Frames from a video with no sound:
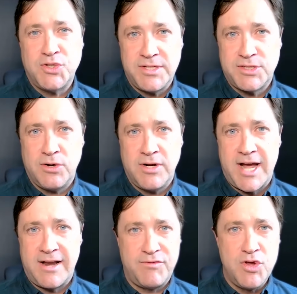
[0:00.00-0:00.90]
in
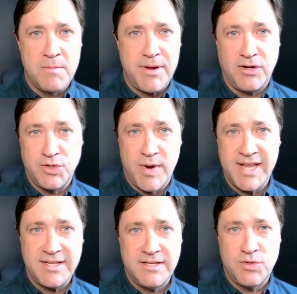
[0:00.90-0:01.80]
turnout, if you compare
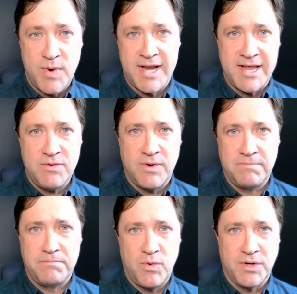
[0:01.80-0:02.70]
2020,
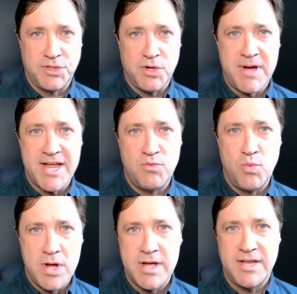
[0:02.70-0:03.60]
where Joe
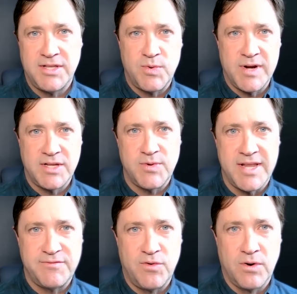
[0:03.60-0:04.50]
Biden won, and
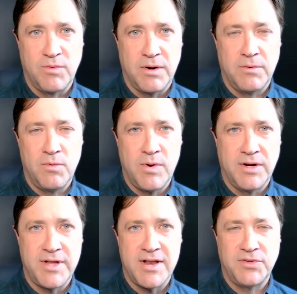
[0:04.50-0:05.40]
2024,
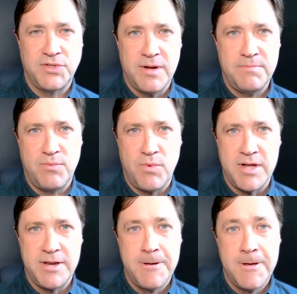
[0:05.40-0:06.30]
where Donald Trump
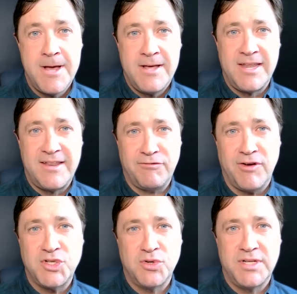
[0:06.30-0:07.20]
won, the
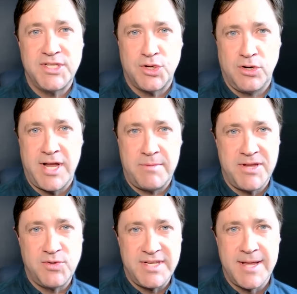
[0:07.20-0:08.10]
differential in turnout
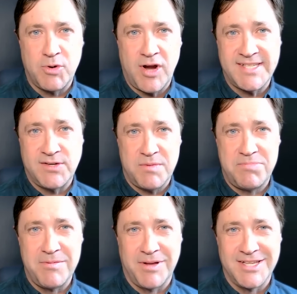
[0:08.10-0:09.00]
between Democrats and
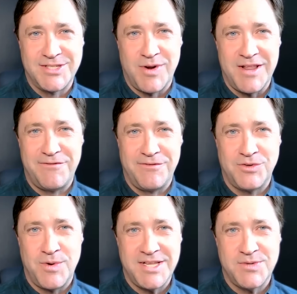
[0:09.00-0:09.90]
Republicans
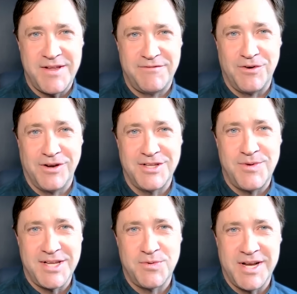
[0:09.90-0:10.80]
2024 to
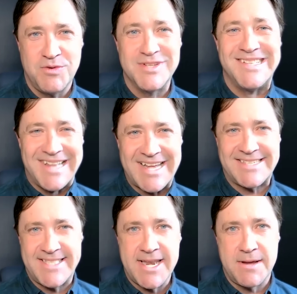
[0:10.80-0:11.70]
2020 was
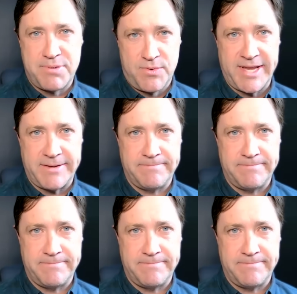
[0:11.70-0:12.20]
less than a point.